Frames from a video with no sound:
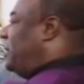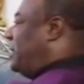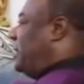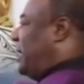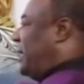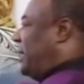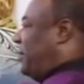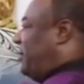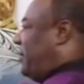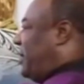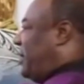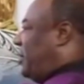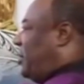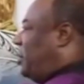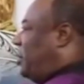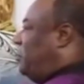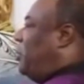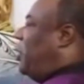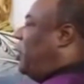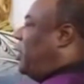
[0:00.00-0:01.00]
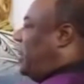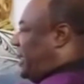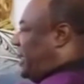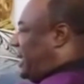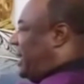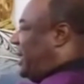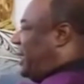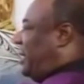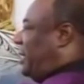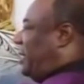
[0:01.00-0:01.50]
got saved and got born
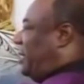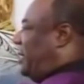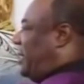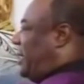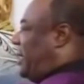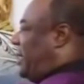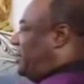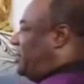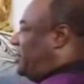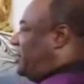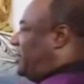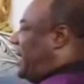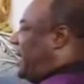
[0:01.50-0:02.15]
again and